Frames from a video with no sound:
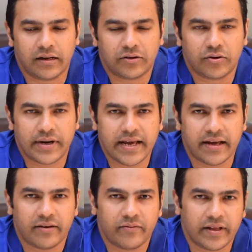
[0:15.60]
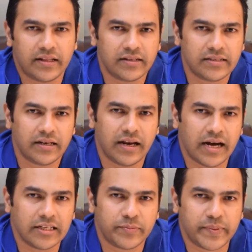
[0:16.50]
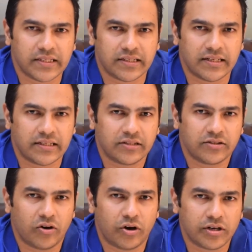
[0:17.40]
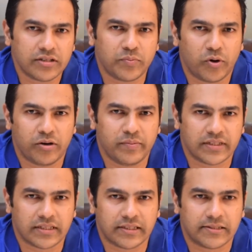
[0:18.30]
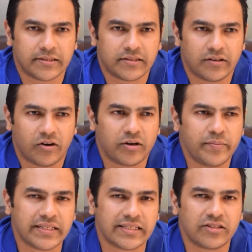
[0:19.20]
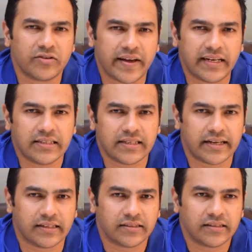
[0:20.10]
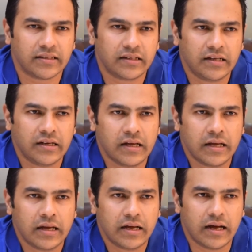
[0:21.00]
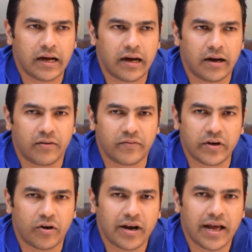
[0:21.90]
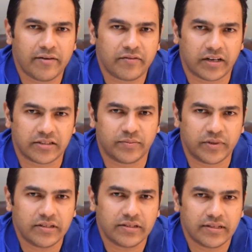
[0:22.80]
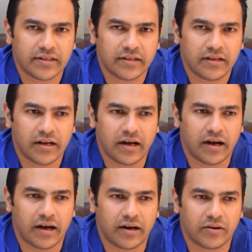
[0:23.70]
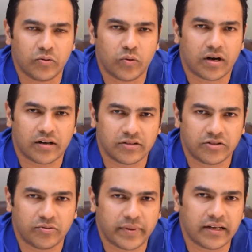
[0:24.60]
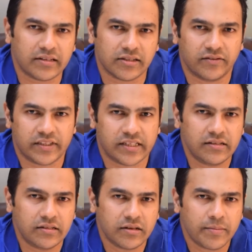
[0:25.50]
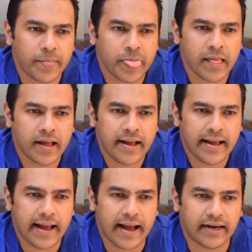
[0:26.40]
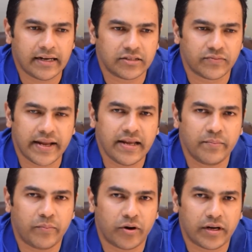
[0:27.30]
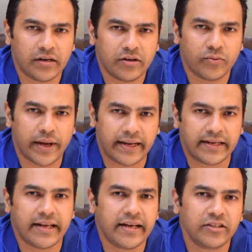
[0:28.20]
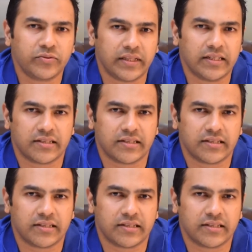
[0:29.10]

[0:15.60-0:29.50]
Today, whether it's a large business or a small business or a business of any size, we all have customers who are consuming our services, and it is very important to engage with these